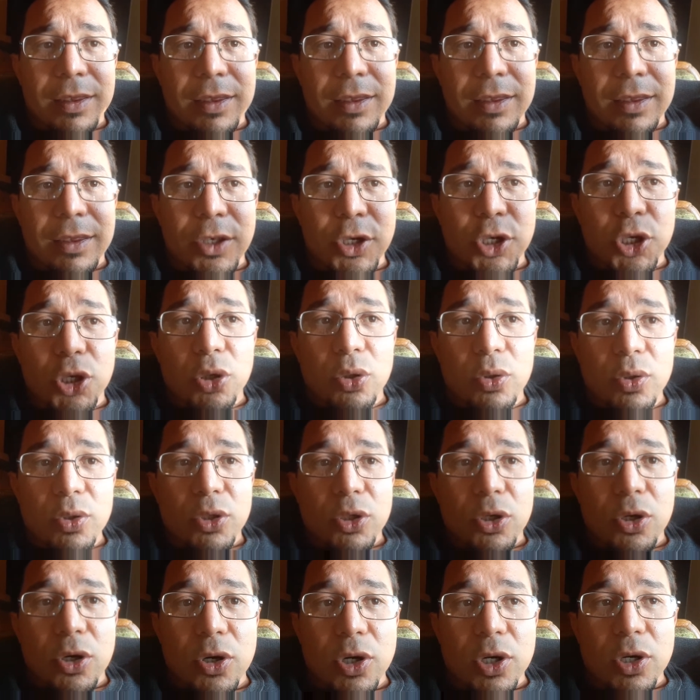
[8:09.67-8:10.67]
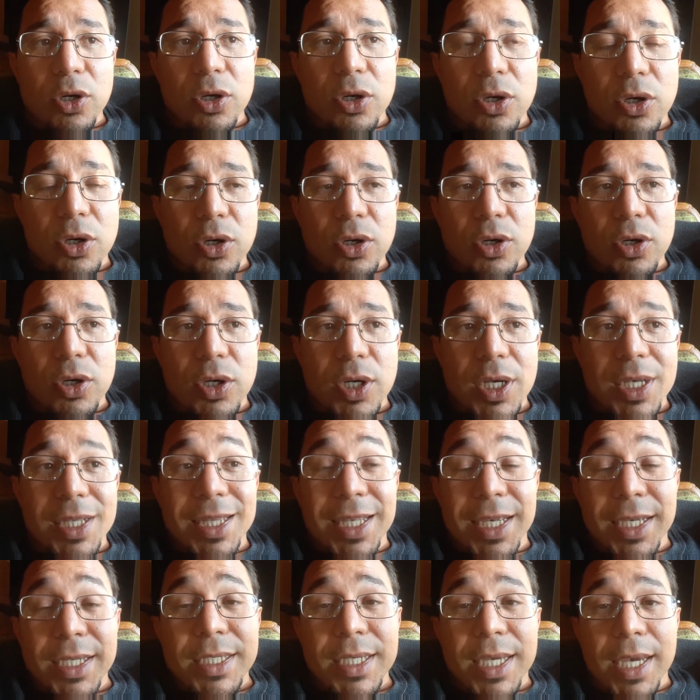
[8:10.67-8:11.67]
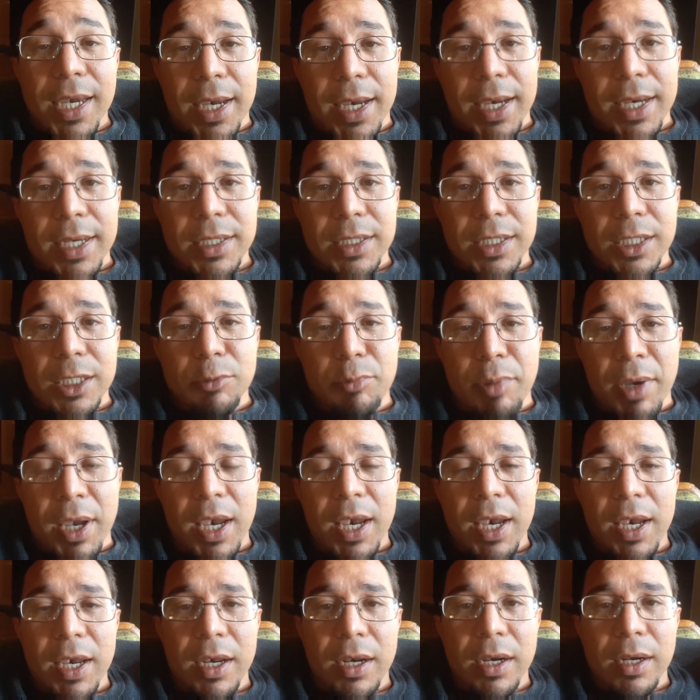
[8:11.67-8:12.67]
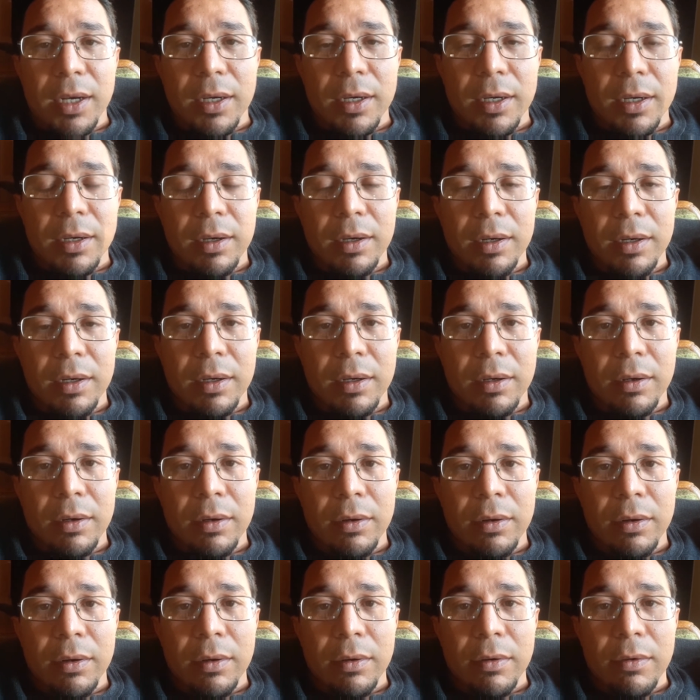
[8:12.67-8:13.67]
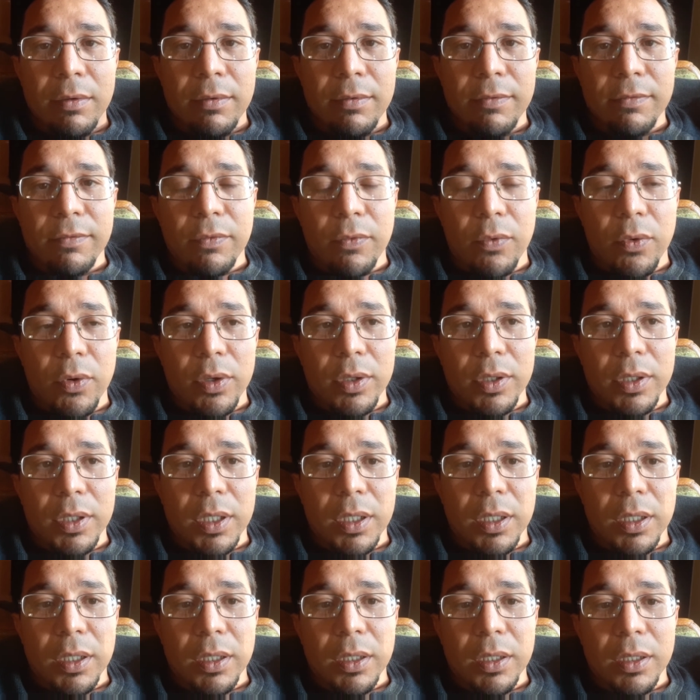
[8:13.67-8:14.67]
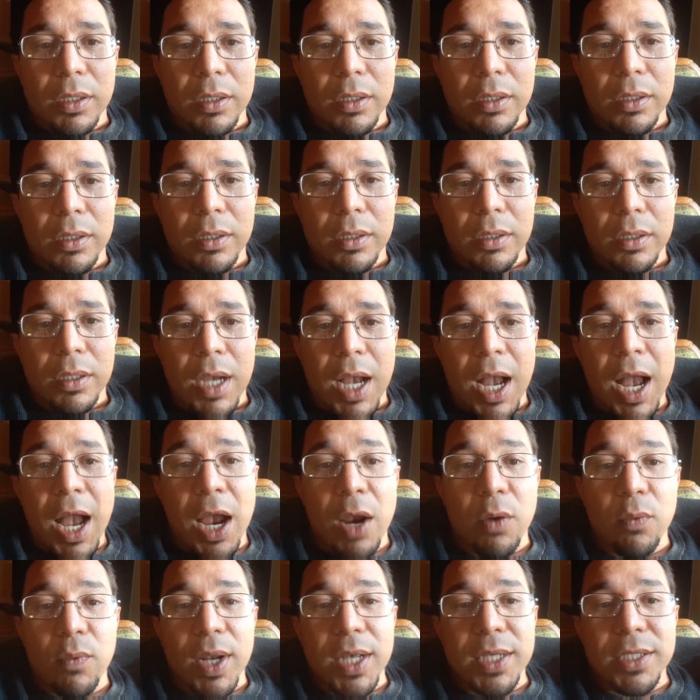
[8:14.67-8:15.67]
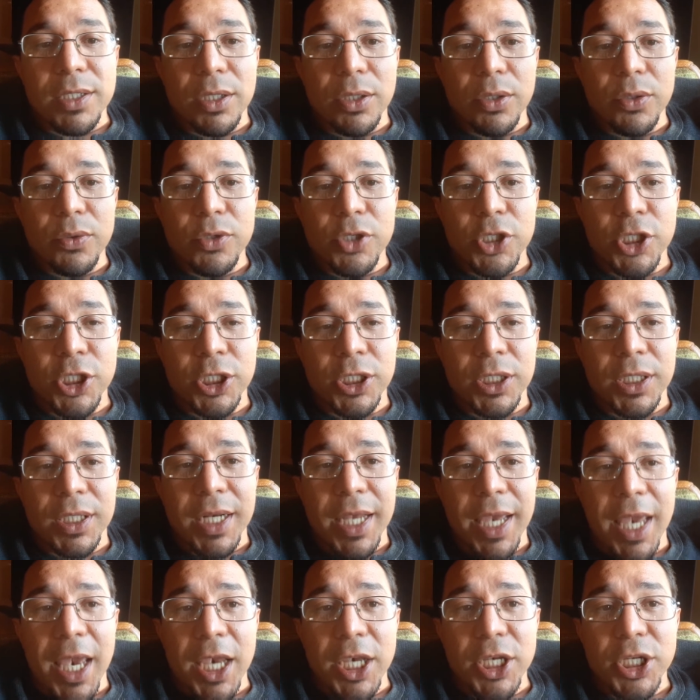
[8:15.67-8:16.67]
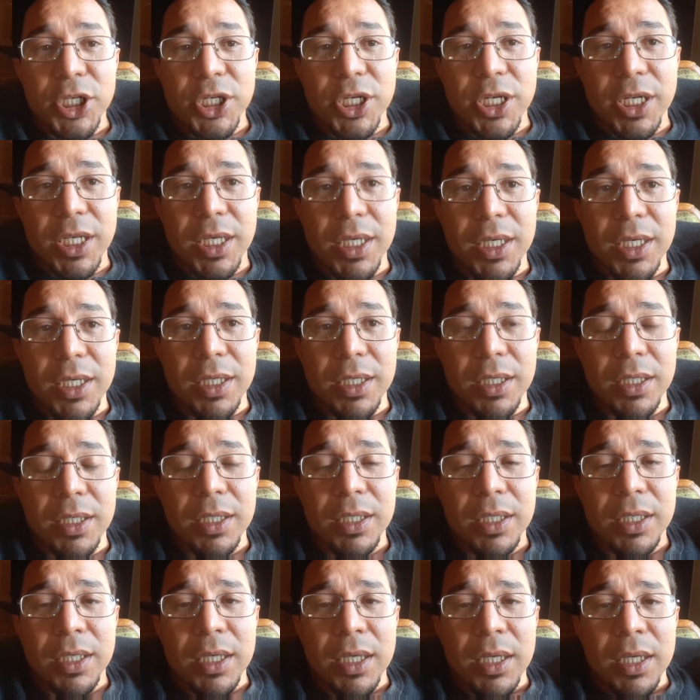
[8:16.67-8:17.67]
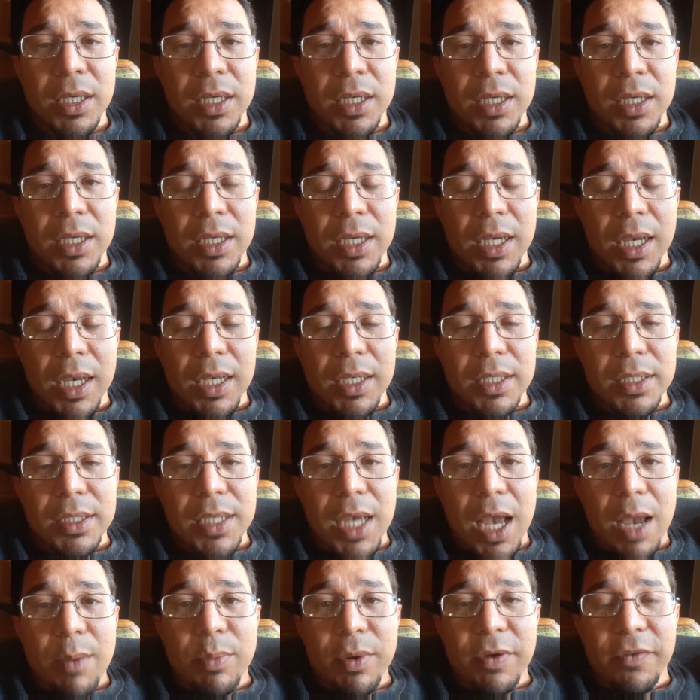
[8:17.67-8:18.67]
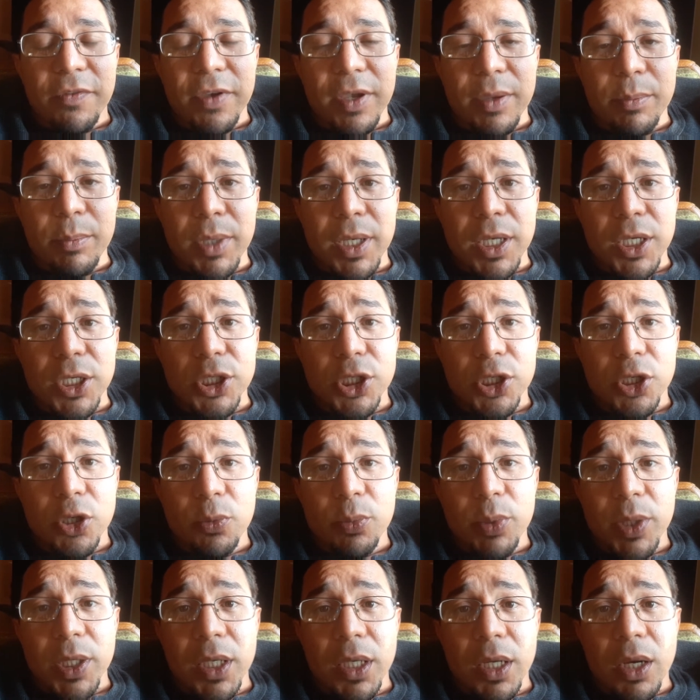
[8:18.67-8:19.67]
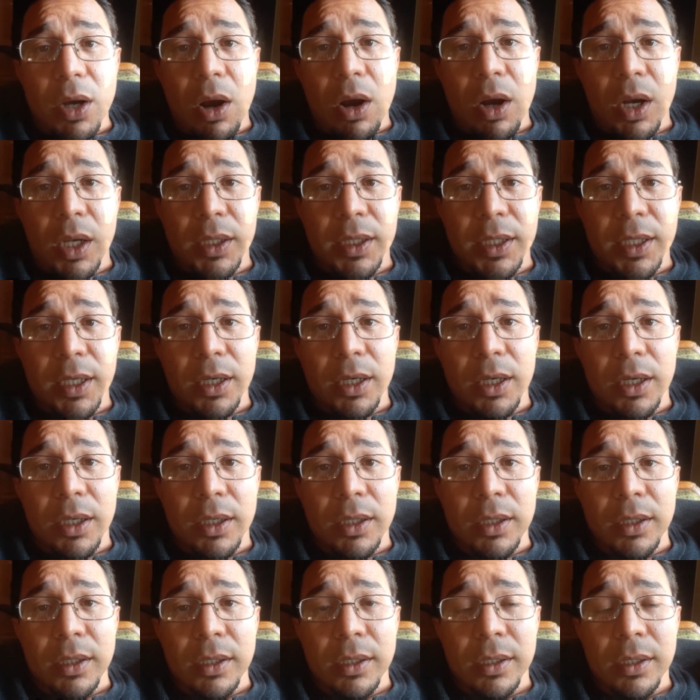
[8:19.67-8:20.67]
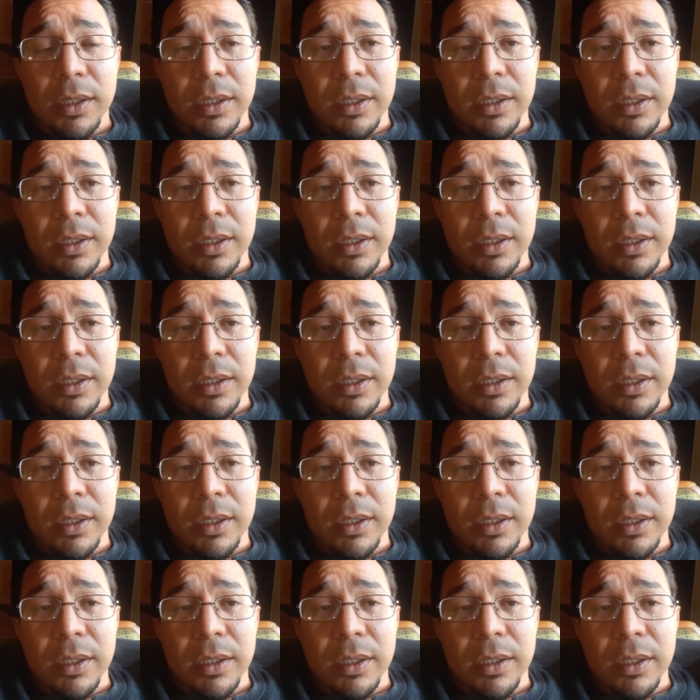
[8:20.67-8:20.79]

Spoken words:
the user in this case is paying for the high resolution HD type of image to be on their